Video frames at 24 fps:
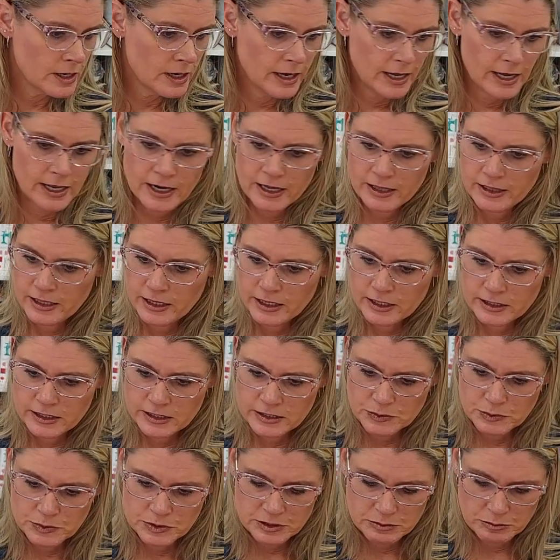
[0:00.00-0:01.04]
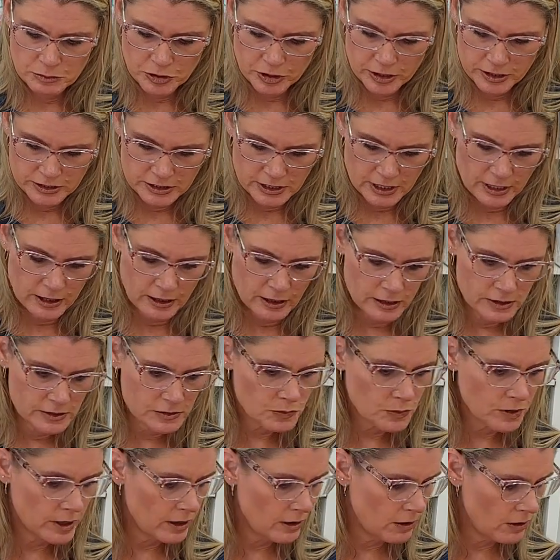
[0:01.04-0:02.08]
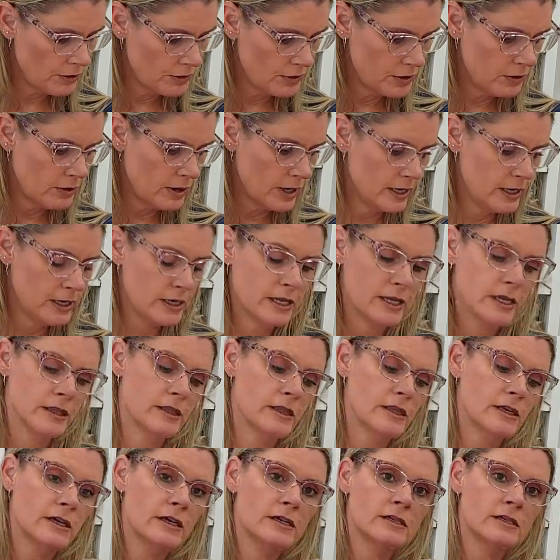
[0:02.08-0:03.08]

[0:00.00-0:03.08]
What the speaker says: And I think this one's mercantile as well, although I didn't get the